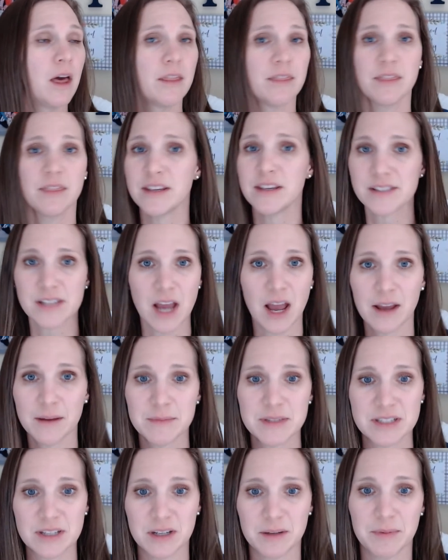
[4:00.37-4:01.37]
This time
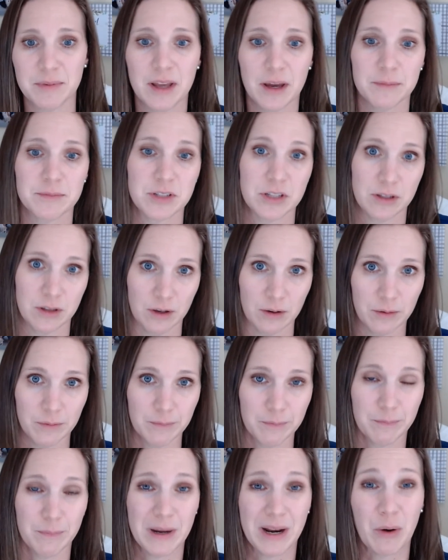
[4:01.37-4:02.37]
is going to be up to you,
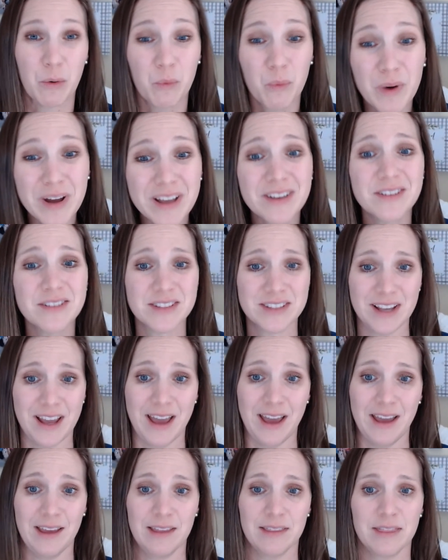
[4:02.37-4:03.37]
but I will
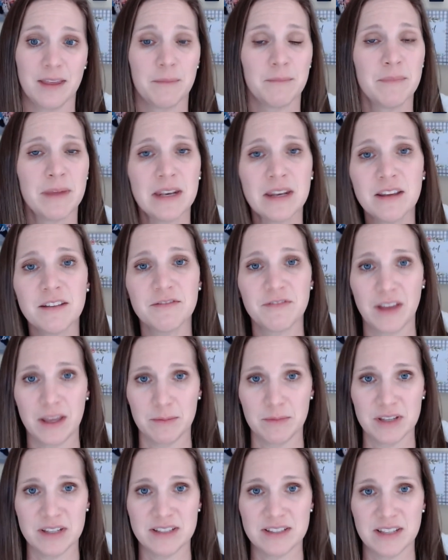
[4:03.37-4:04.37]
say that many
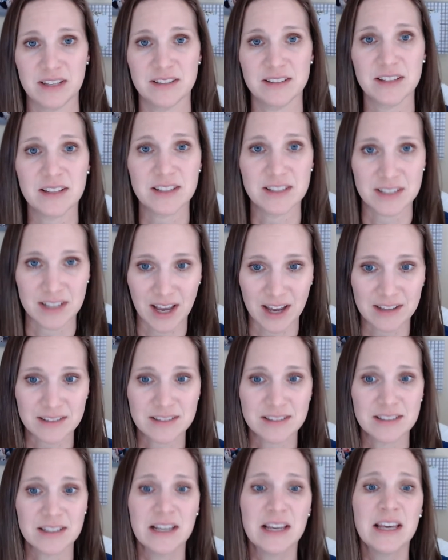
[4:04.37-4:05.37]
families see success
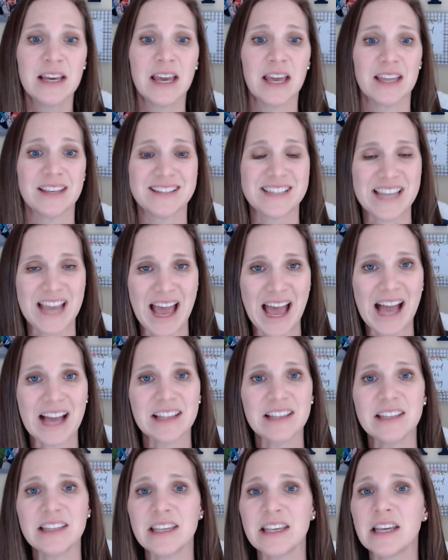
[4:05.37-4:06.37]
in
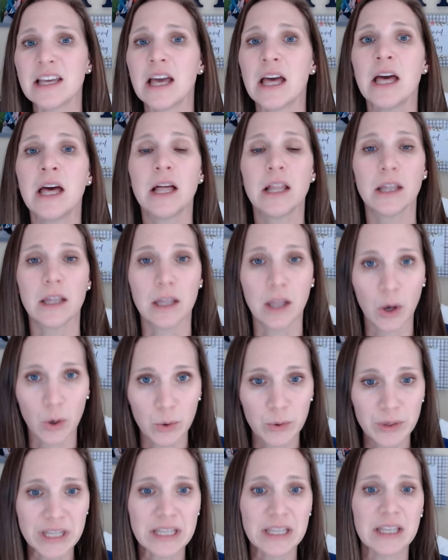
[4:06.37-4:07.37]
tackling,
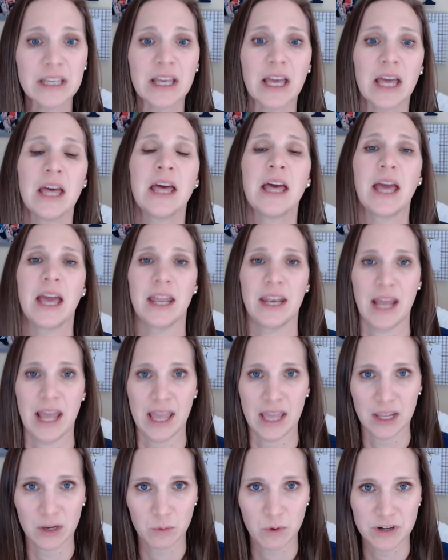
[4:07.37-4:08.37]
loading, and
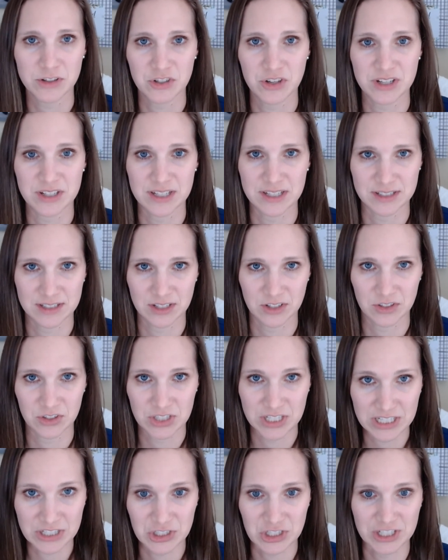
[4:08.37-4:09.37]
hand washing
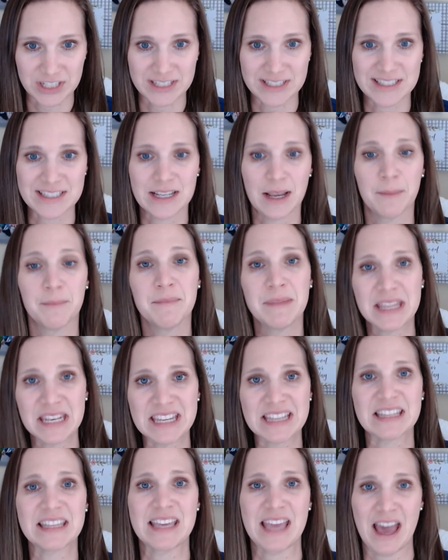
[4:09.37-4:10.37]
dishes
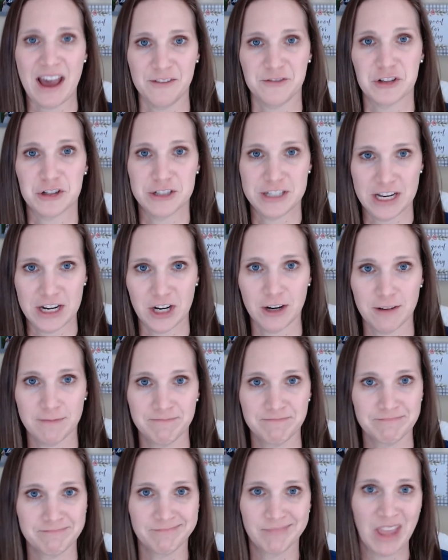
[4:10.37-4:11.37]
immediately after dinner.
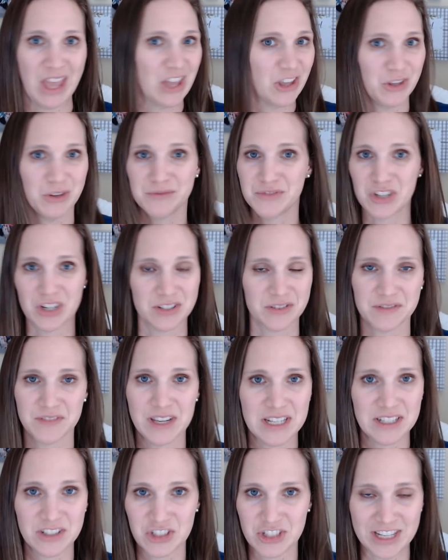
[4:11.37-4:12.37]
You've just
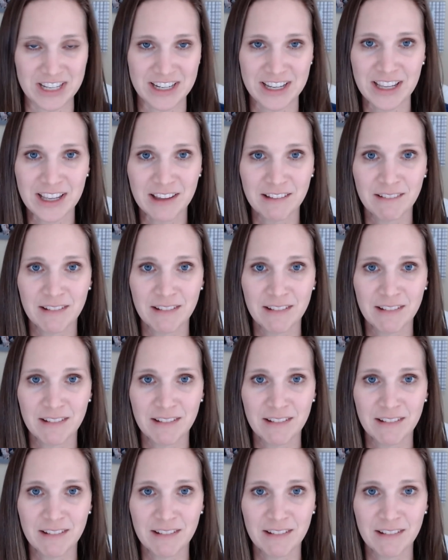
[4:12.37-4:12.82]
finished eating.